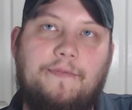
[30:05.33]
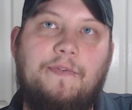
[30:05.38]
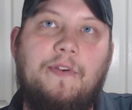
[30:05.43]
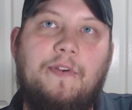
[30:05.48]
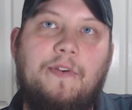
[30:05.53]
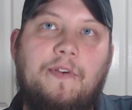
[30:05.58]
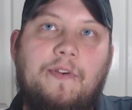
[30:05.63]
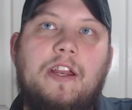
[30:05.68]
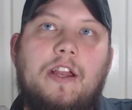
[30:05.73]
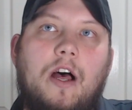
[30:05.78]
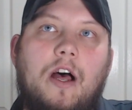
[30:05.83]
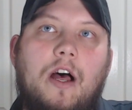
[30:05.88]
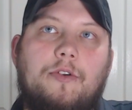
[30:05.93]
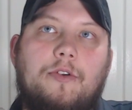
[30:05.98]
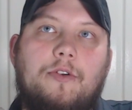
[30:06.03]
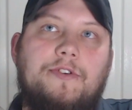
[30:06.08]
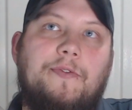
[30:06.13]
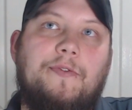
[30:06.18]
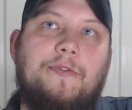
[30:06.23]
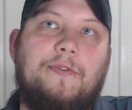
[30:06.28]

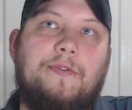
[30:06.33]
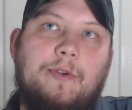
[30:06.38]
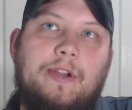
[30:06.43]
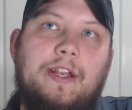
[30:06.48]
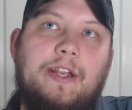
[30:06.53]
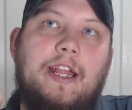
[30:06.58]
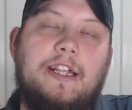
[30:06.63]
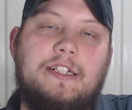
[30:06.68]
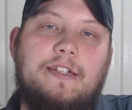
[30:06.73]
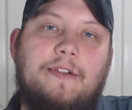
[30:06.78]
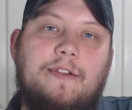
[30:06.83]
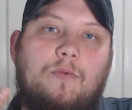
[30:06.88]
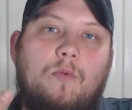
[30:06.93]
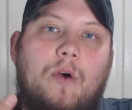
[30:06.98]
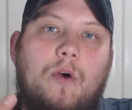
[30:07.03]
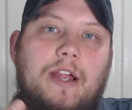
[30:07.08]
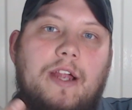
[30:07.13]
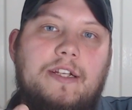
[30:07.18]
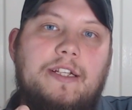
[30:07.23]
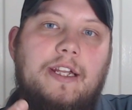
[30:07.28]
$50 for 3 days of
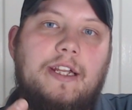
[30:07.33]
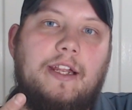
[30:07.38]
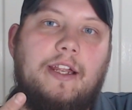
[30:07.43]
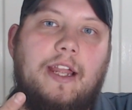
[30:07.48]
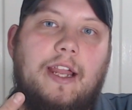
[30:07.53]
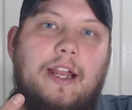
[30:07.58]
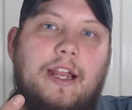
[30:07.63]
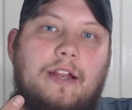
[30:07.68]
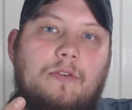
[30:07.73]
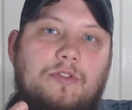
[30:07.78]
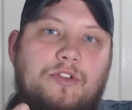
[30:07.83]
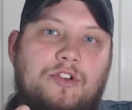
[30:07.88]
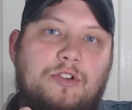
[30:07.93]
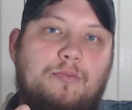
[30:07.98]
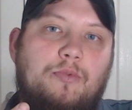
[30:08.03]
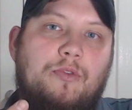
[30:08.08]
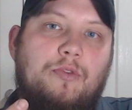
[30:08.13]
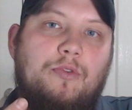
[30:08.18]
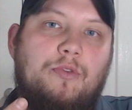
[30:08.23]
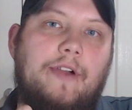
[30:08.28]
YTech
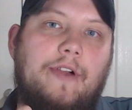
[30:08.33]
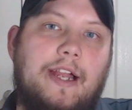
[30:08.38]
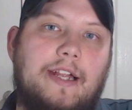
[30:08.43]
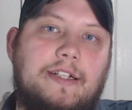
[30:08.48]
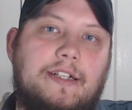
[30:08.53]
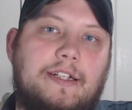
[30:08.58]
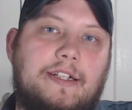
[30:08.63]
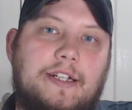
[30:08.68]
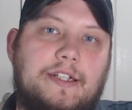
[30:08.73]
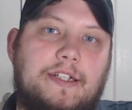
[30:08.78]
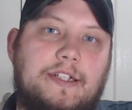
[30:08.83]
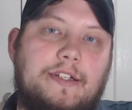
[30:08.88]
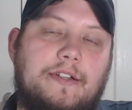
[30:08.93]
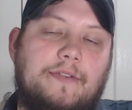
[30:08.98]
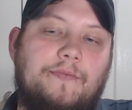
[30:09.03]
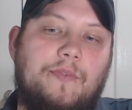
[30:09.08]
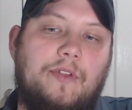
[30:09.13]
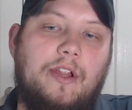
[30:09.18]
2.0 access,